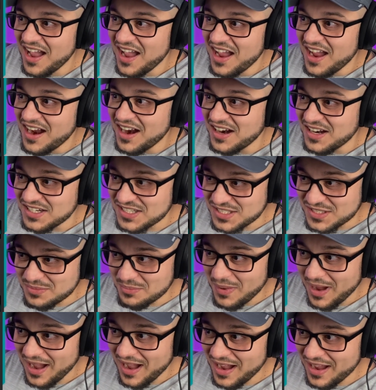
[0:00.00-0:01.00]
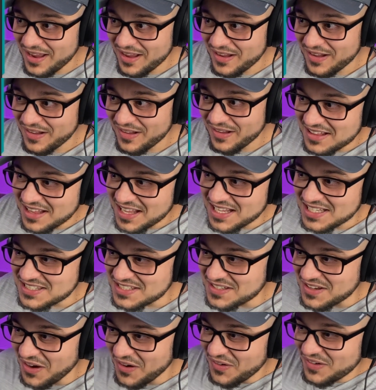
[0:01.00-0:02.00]
Her smile. Let's
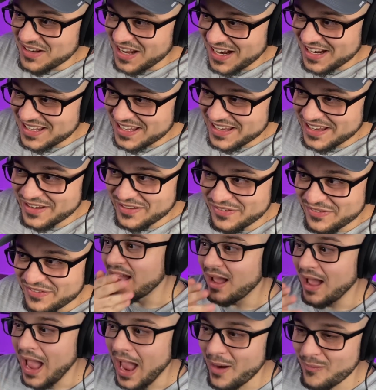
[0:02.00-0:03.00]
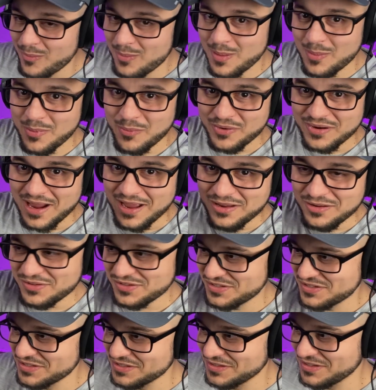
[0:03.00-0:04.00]
go, Nynaeve. I remember when I
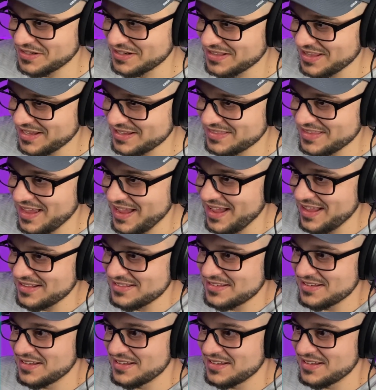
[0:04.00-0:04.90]
used to look like that.